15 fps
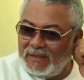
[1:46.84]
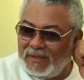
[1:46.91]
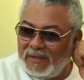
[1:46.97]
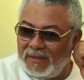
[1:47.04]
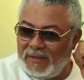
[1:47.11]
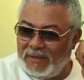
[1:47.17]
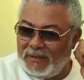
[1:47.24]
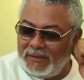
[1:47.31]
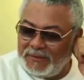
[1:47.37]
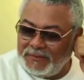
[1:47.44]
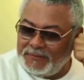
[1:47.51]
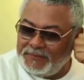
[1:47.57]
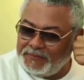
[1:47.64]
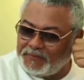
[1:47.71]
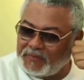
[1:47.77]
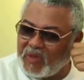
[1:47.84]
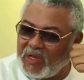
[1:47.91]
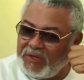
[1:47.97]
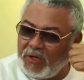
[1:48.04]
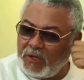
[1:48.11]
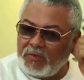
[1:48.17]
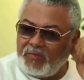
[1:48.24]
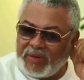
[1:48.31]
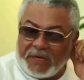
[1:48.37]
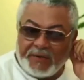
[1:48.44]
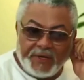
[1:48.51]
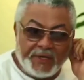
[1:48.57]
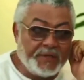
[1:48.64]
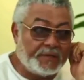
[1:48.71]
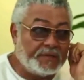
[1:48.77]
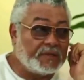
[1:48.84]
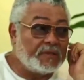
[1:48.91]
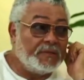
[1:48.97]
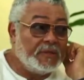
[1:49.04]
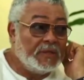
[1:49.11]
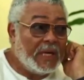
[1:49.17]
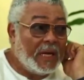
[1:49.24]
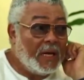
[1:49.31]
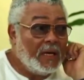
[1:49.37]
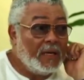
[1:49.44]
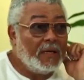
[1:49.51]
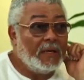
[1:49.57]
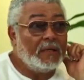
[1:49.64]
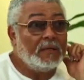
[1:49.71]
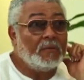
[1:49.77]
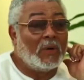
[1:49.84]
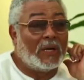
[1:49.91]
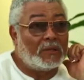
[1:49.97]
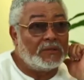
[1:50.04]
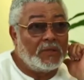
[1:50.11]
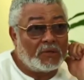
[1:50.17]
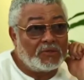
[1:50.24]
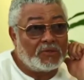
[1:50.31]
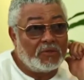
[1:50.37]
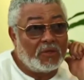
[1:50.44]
The young pioneers. Well, not too